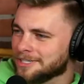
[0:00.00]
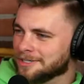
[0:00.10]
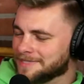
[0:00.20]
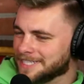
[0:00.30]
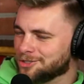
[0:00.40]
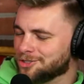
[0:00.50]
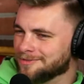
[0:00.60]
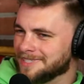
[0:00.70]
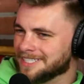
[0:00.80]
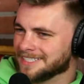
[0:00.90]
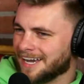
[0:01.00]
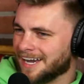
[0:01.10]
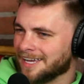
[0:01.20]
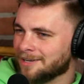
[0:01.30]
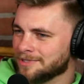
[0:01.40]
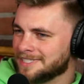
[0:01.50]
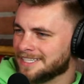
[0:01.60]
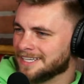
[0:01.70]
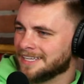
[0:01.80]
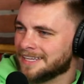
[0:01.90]
upsets you because I would
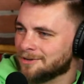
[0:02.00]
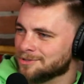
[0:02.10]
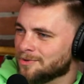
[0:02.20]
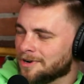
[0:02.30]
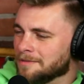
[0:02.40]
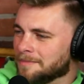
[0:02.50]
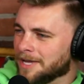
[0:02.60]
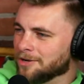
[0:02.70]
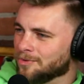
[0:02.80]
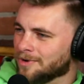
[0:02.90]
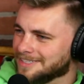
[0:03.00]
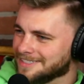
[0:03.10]
say that was one of the better ones.